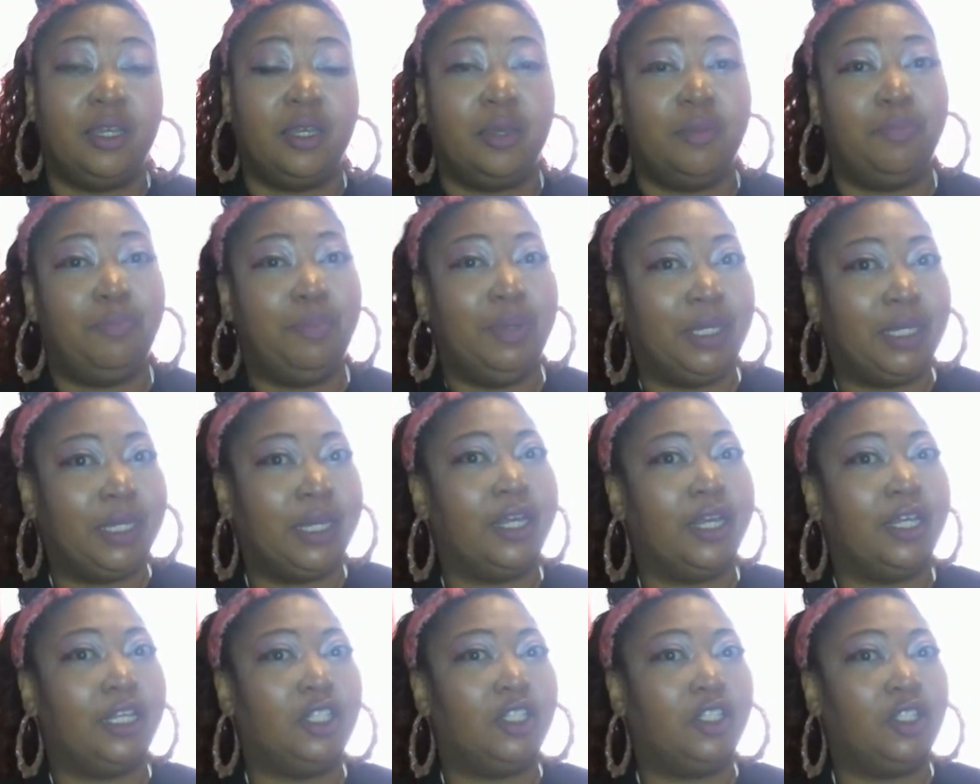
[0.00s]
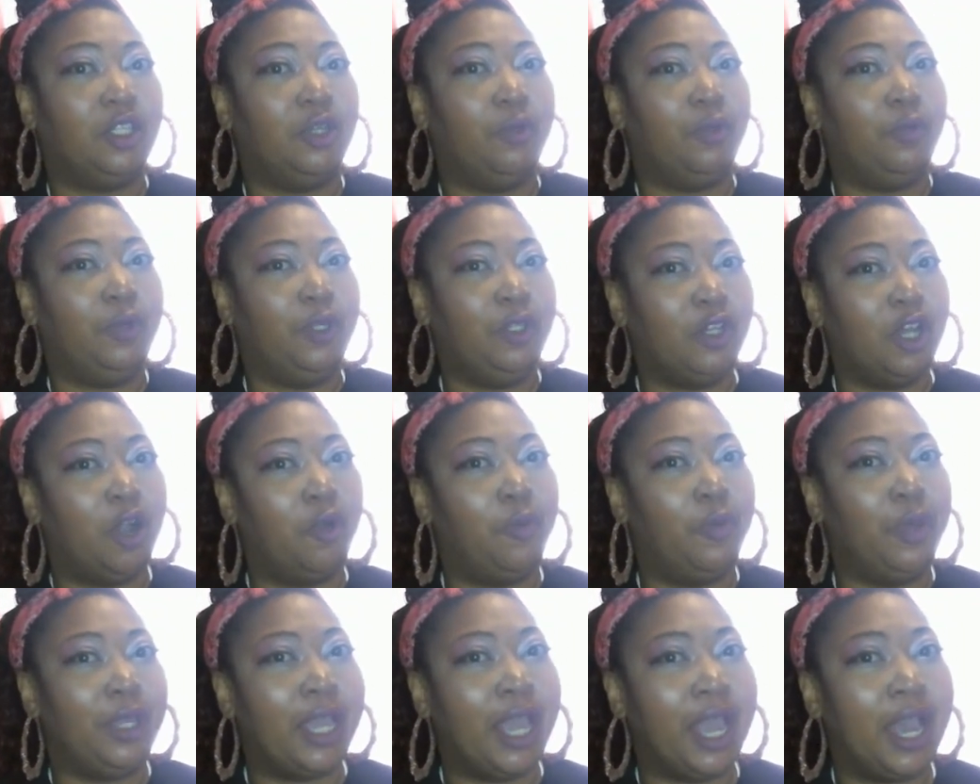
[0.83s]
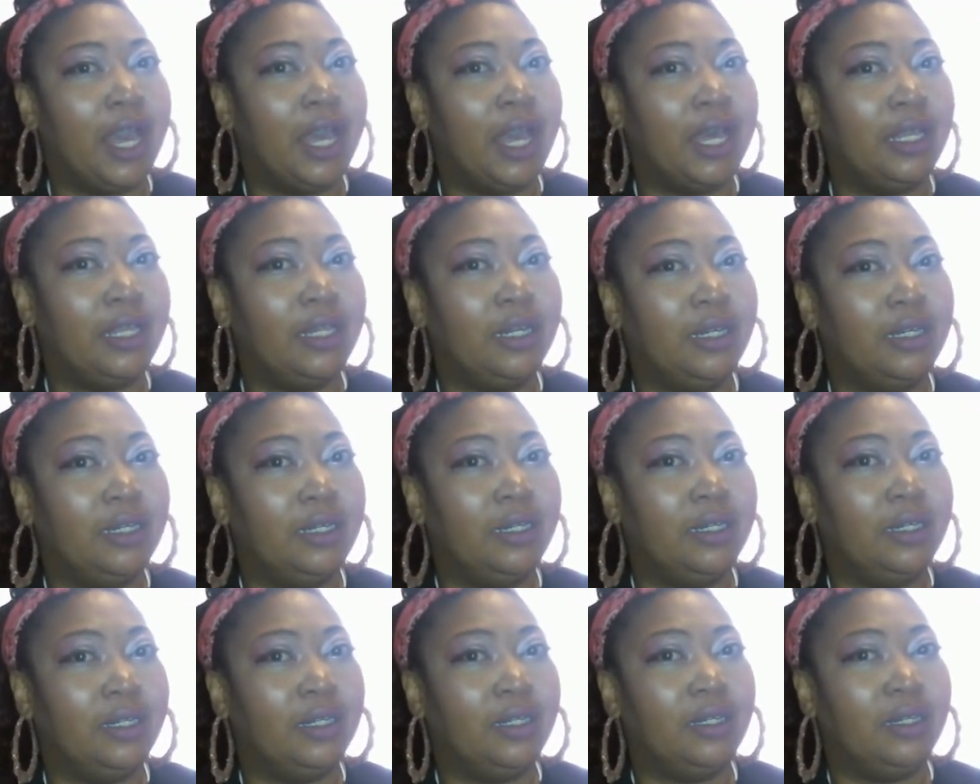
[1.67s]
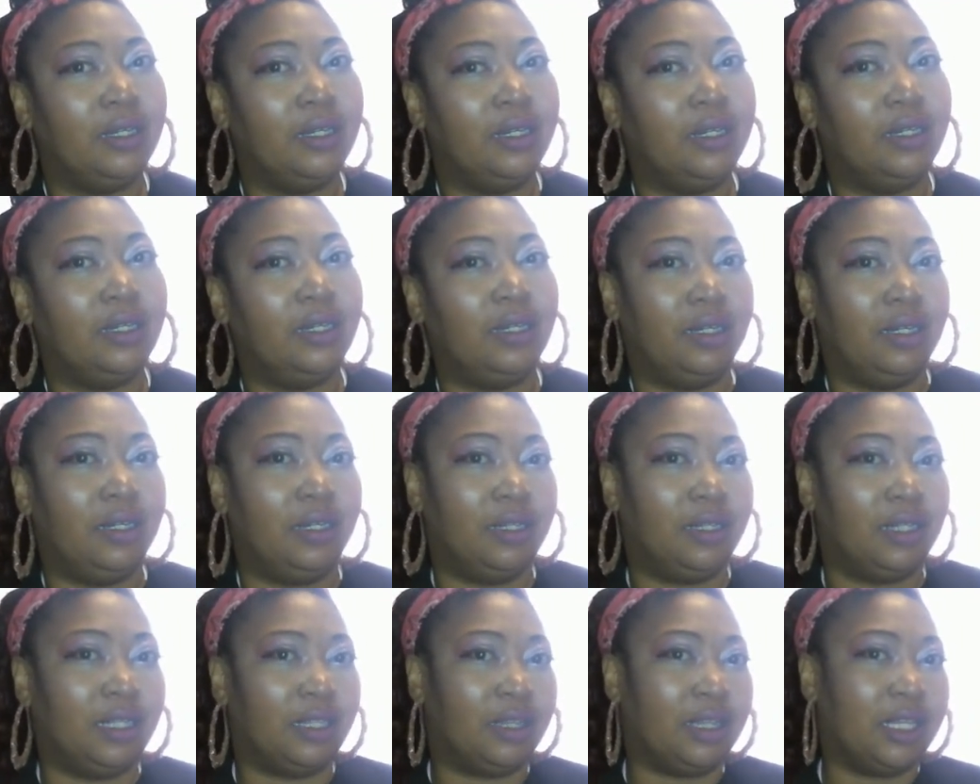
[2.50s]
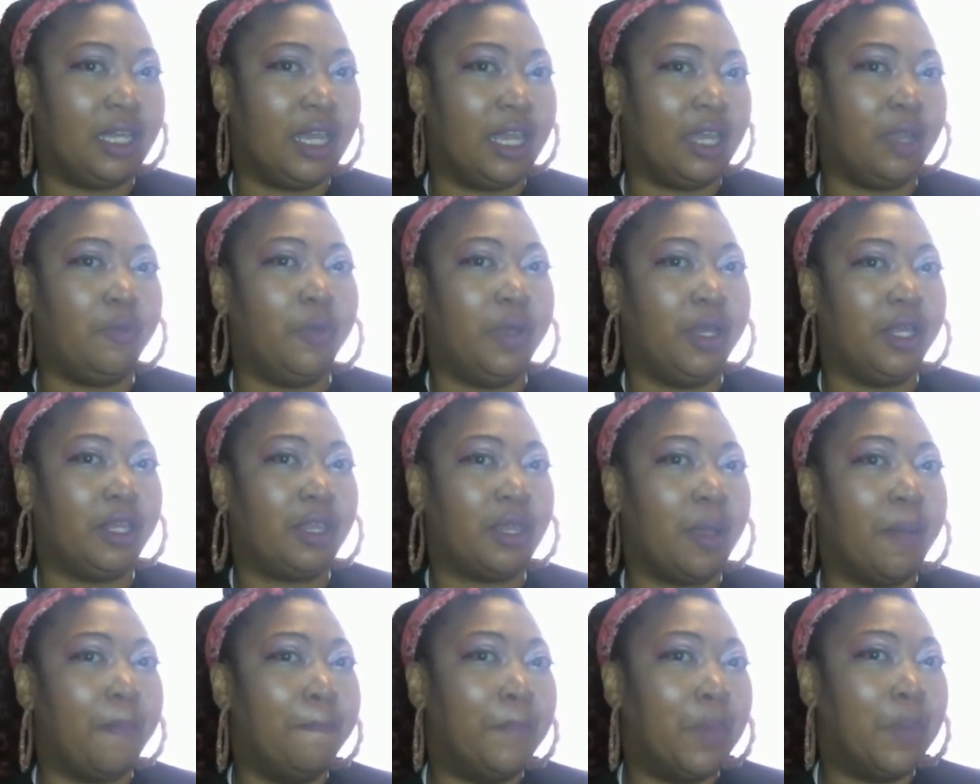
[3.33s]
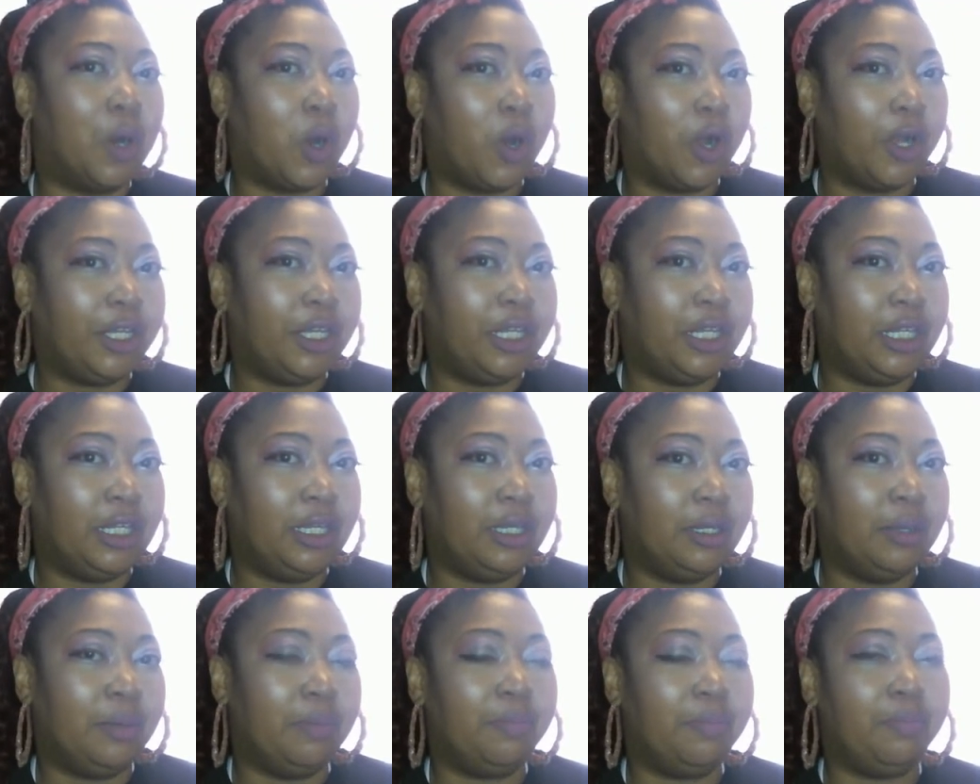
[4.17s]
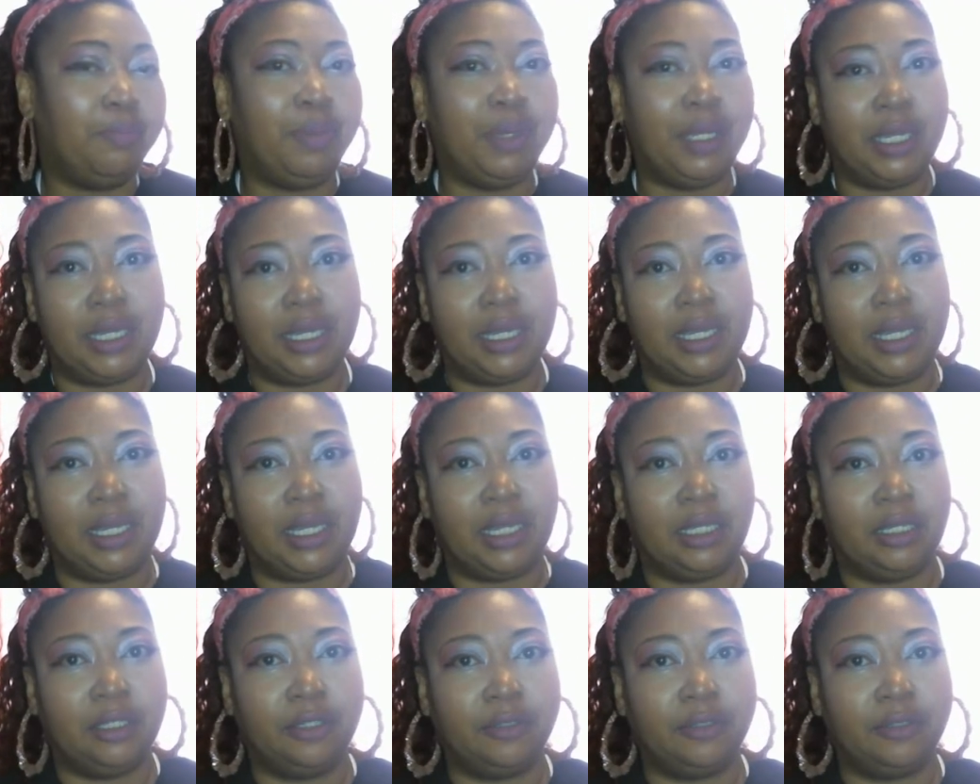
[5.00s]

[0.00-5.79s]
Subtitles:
because we had the thing with Marty being